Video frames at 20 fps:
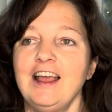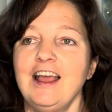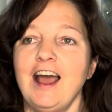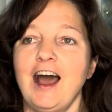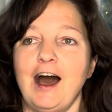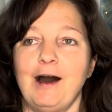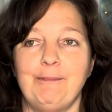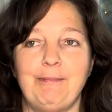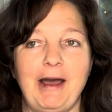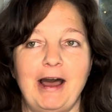
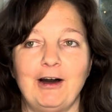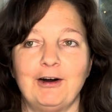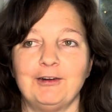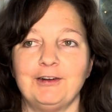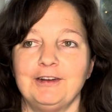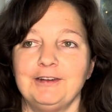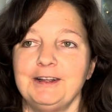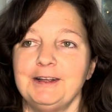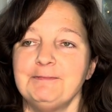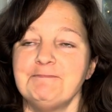
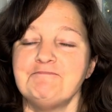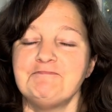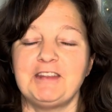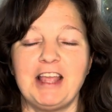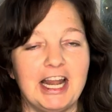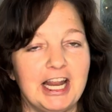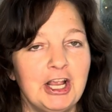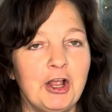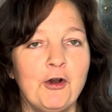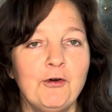about
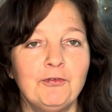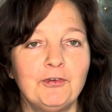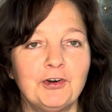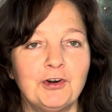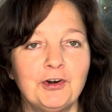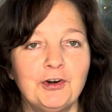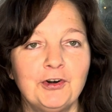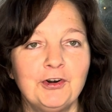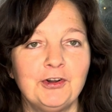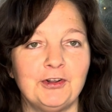getting over
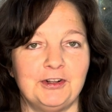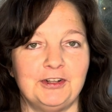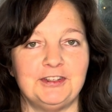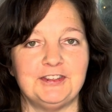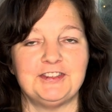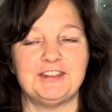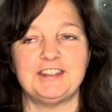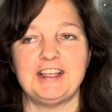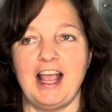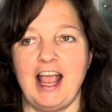
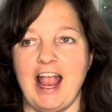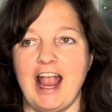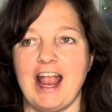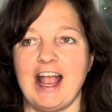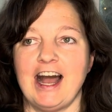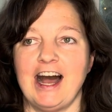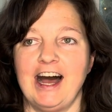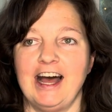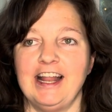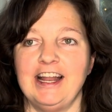hurdles
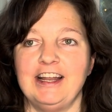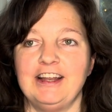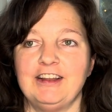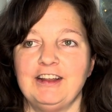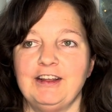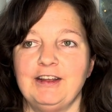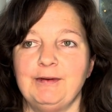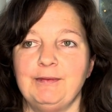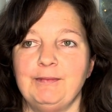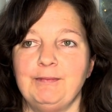
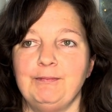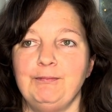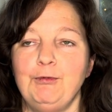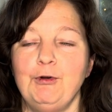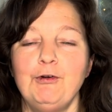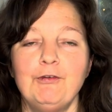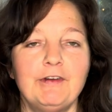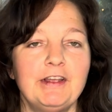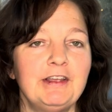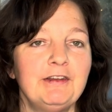and
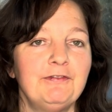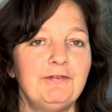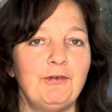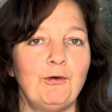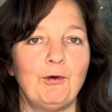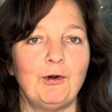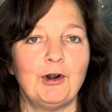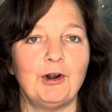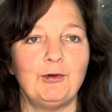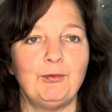moving
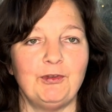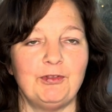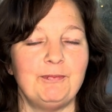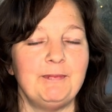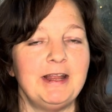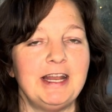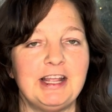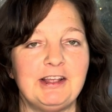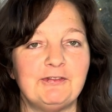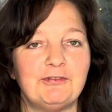forward with
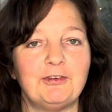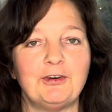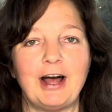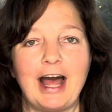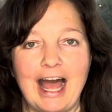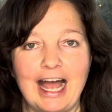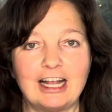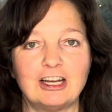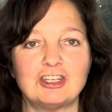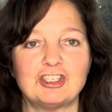meaningful
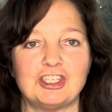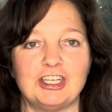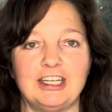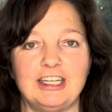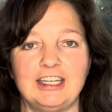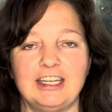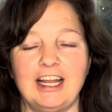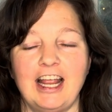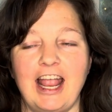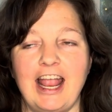
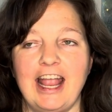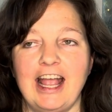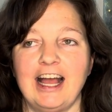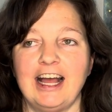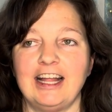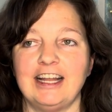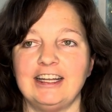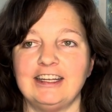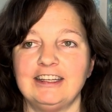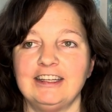action
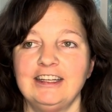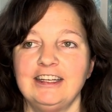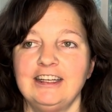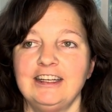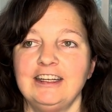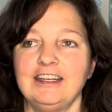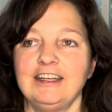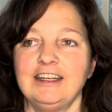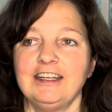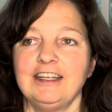and
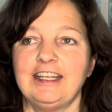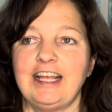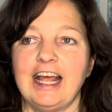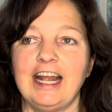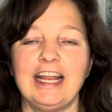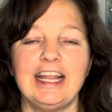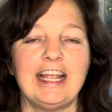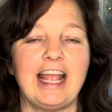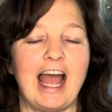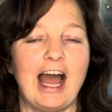
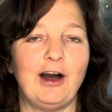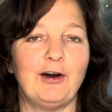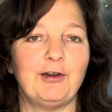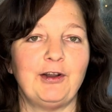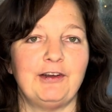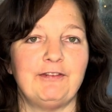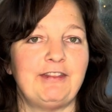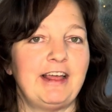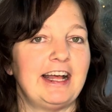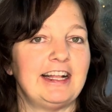getting
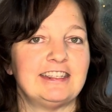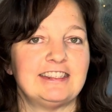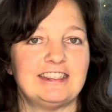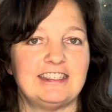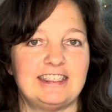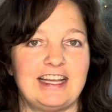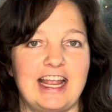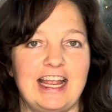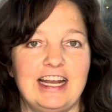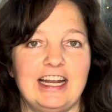out of that
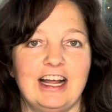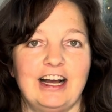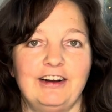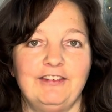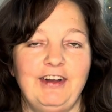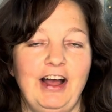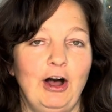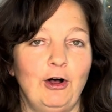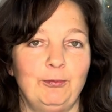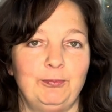state
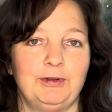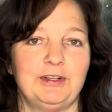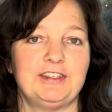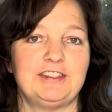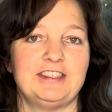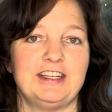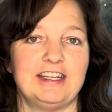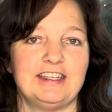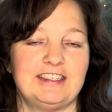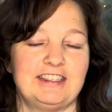of
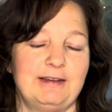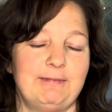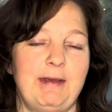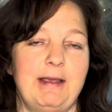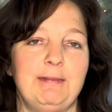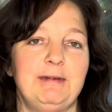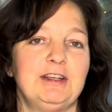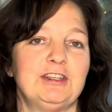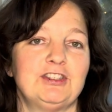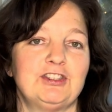helplessness that
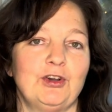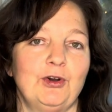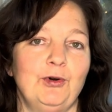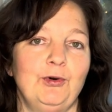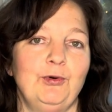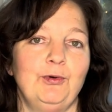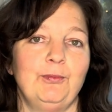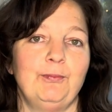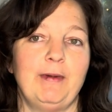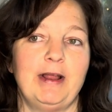maybe
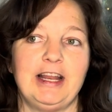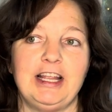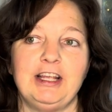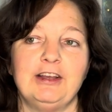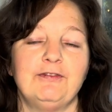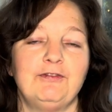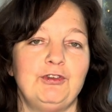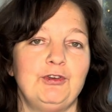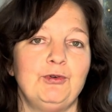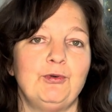so many
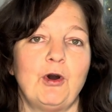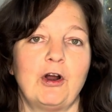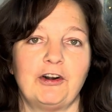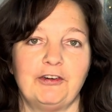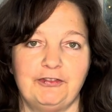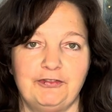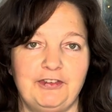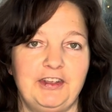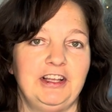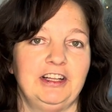of you are
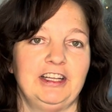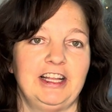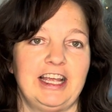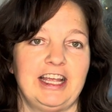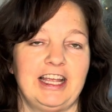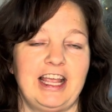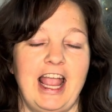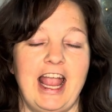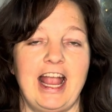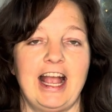
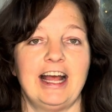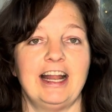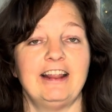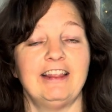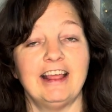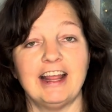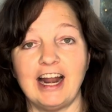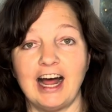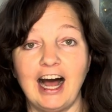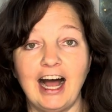feeling
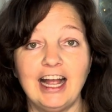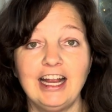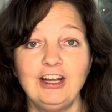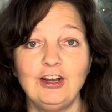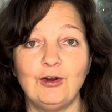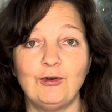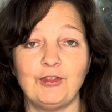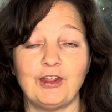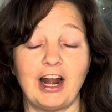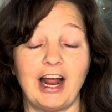and that I
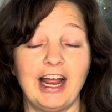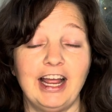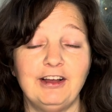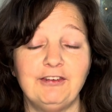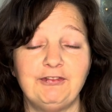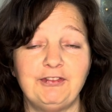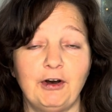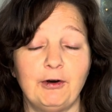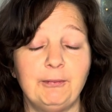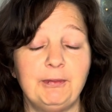know that I
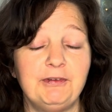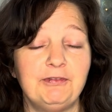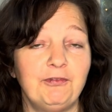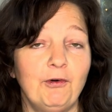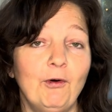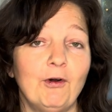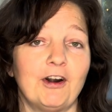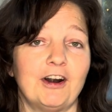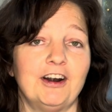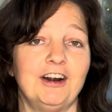have felt
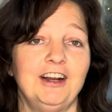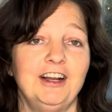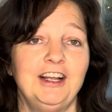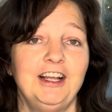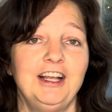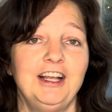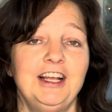before.